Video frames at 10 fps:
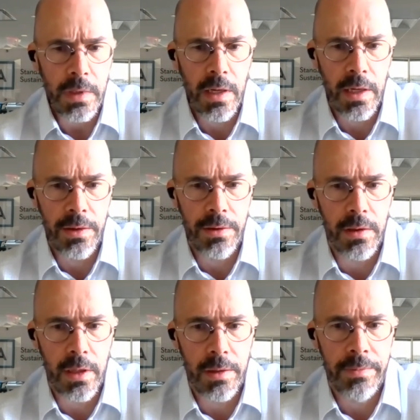And
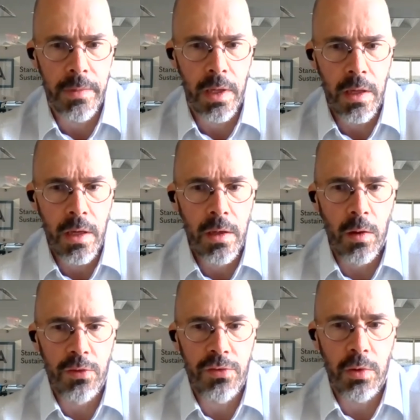
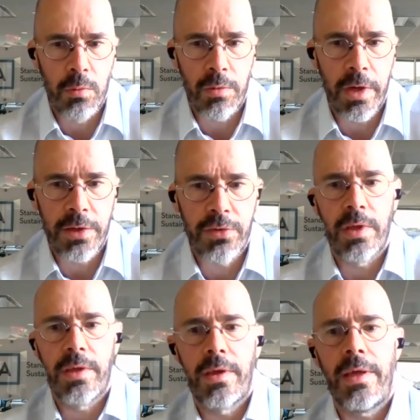also worth
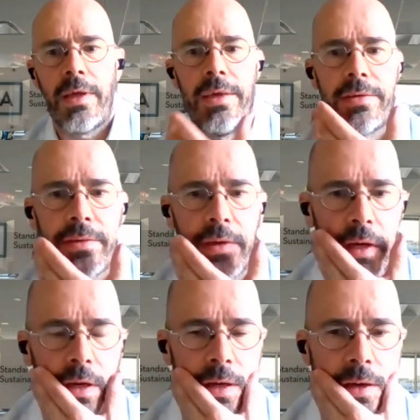mentioning is
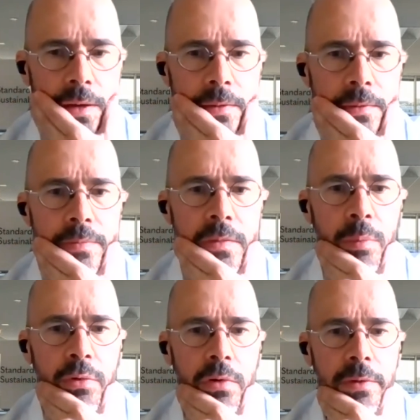a
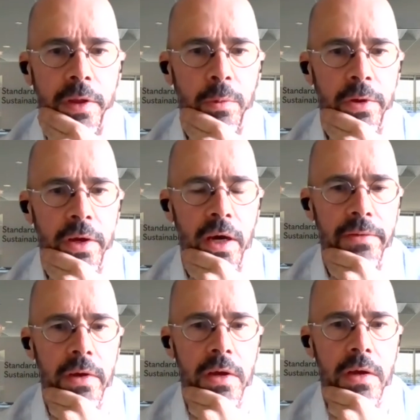program that we have
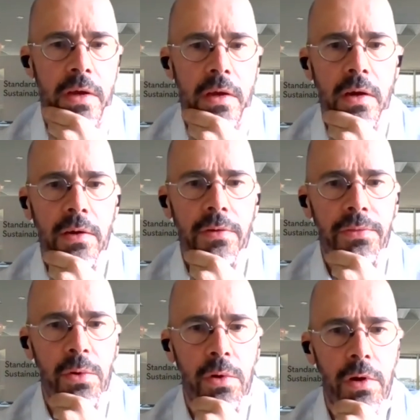
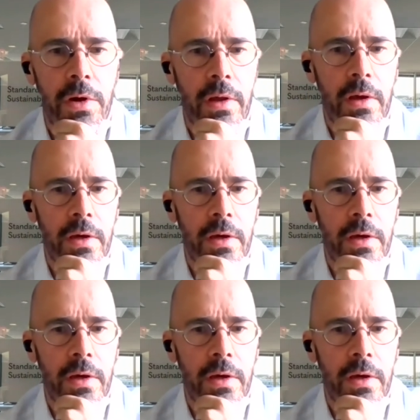for